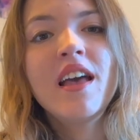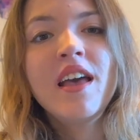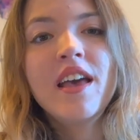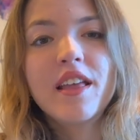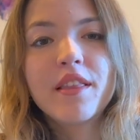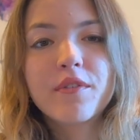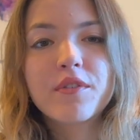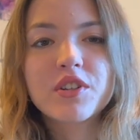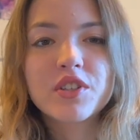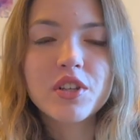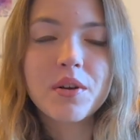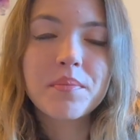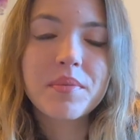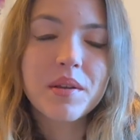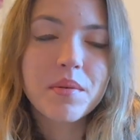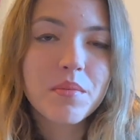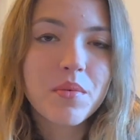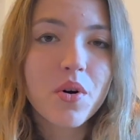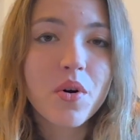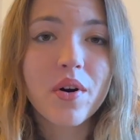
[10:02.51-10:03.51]
And for
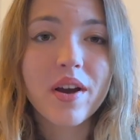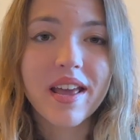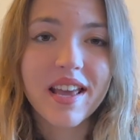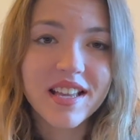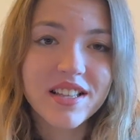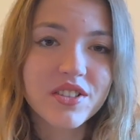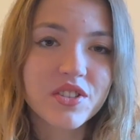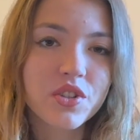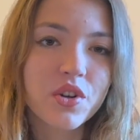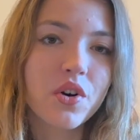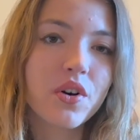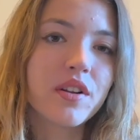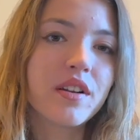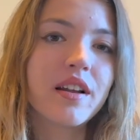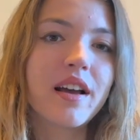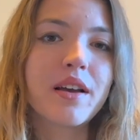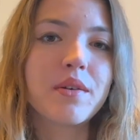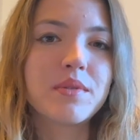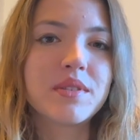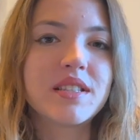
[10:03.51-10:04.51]
something more hands-on,
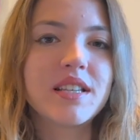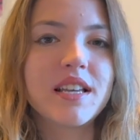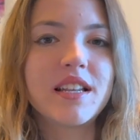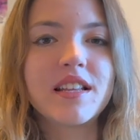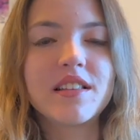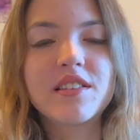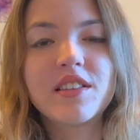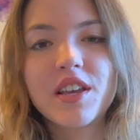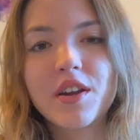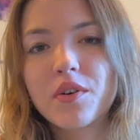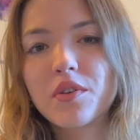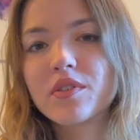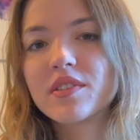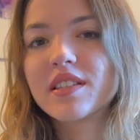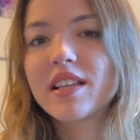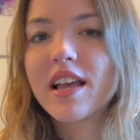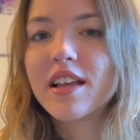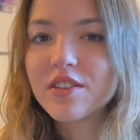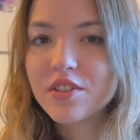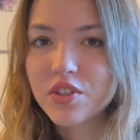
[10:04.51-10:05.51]
I would say that
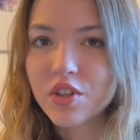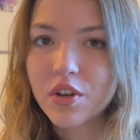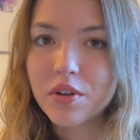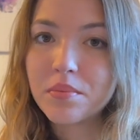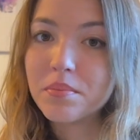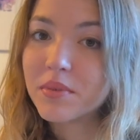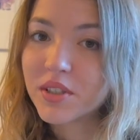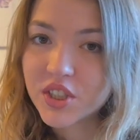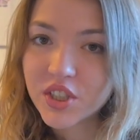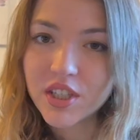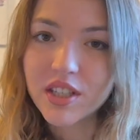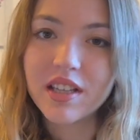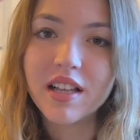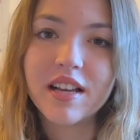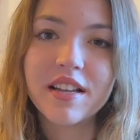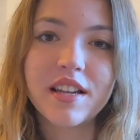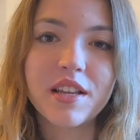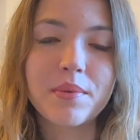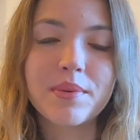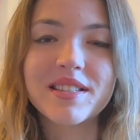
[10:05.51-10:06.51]
Geron's hands-on machine
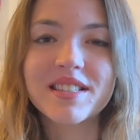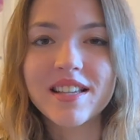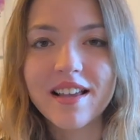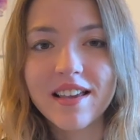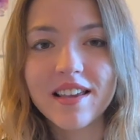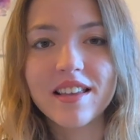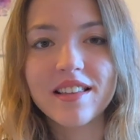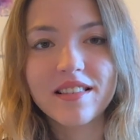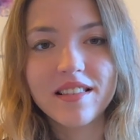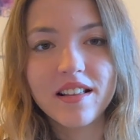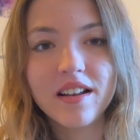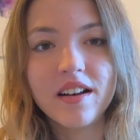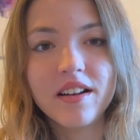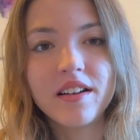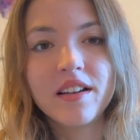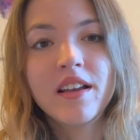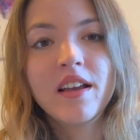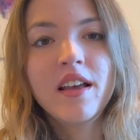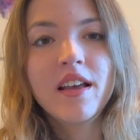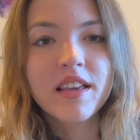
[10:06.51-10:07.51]
learning with
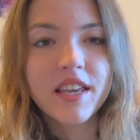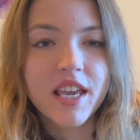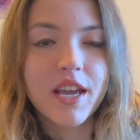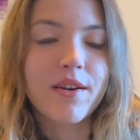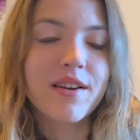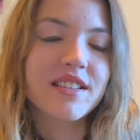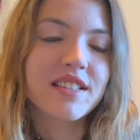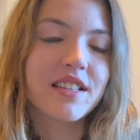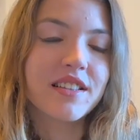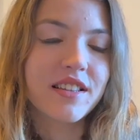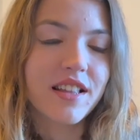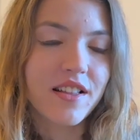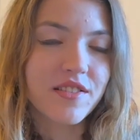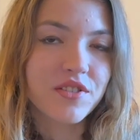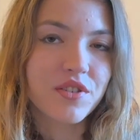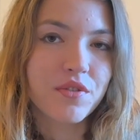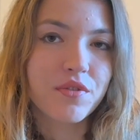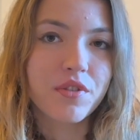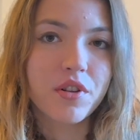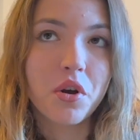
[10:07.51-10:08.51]
scikit-learn, Keras, and
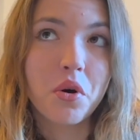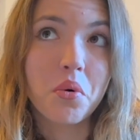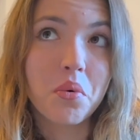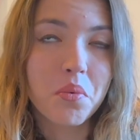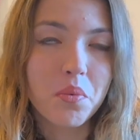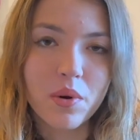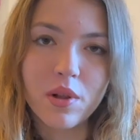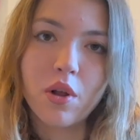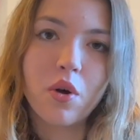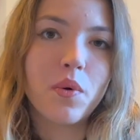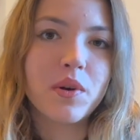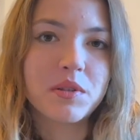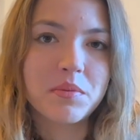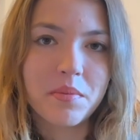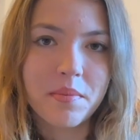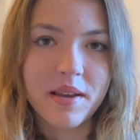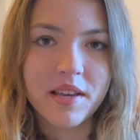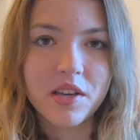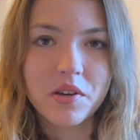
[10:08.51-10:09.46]
TensorFlow will always be my